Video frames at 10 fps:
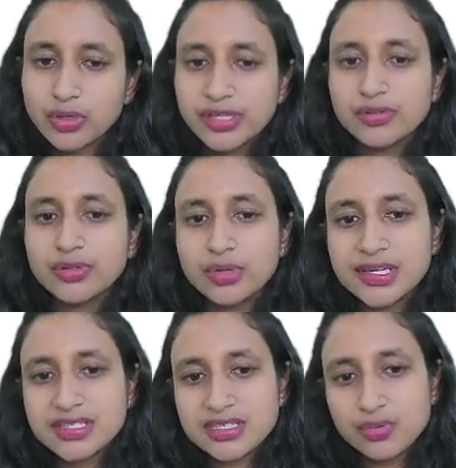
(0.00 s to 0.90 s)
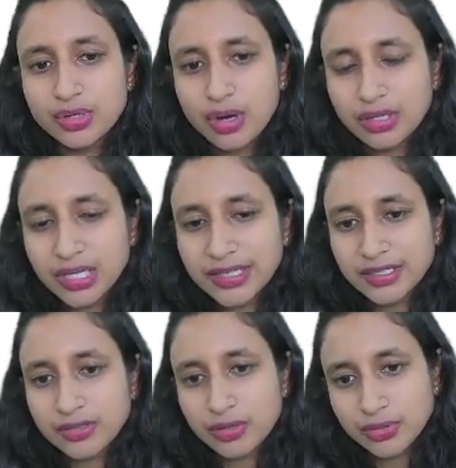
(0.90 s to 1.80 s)
what you do is you inoculate
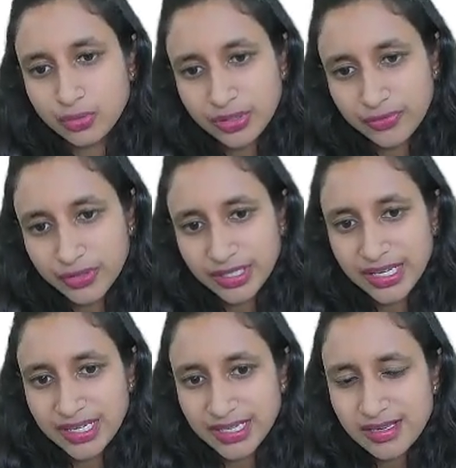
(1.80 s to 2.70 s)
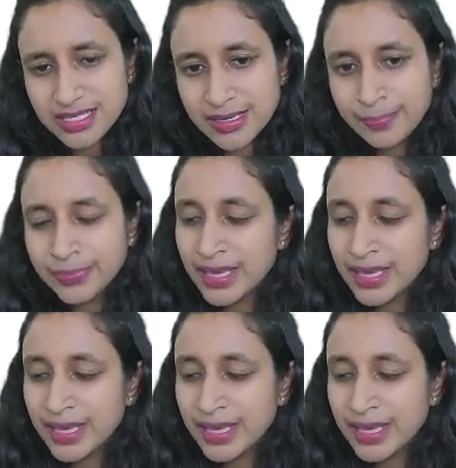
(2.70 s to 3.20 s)
it on two different areas,